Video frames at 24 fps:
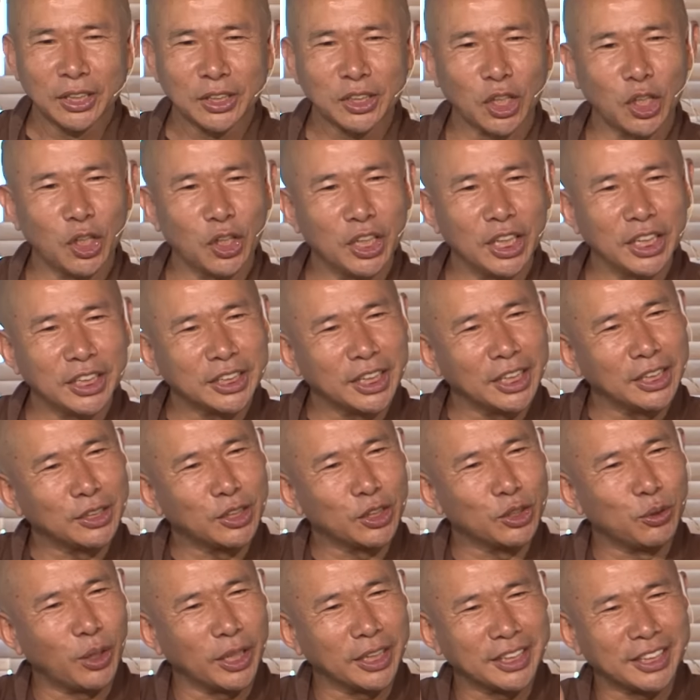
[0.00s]
So listen
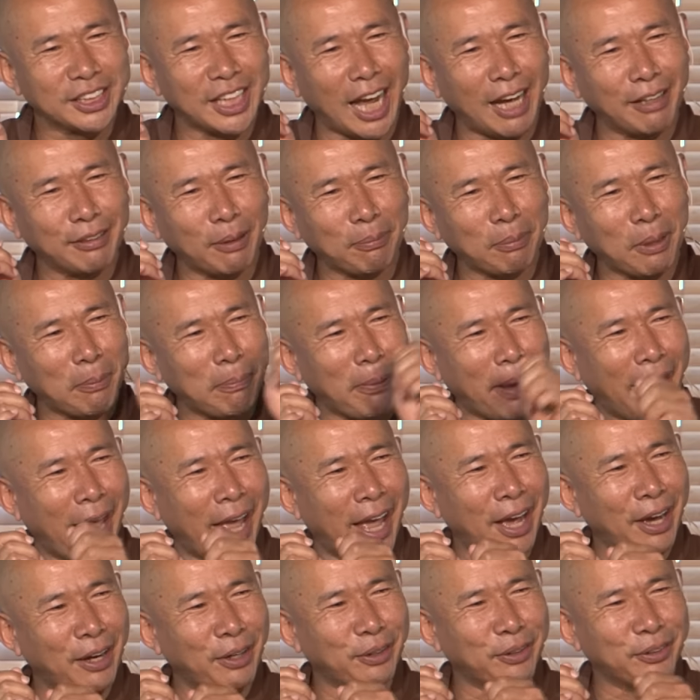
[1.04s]
to one sound of the
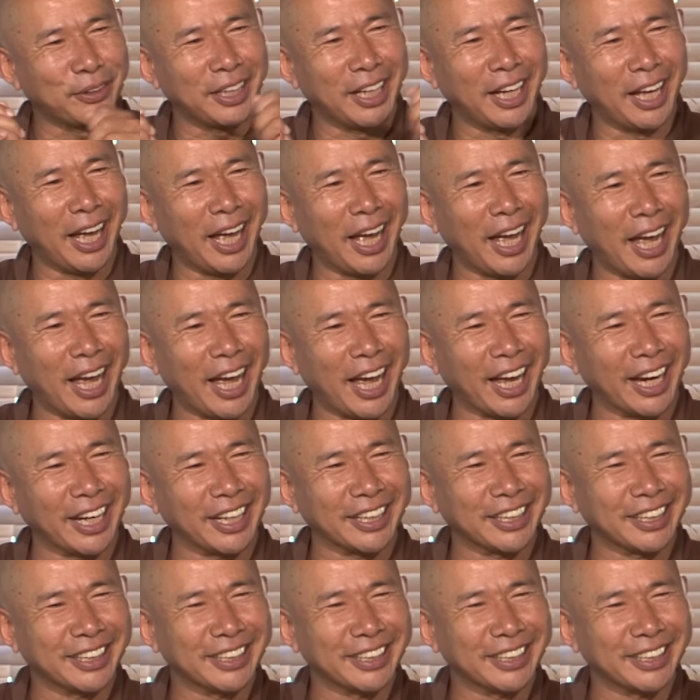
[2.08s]
bell and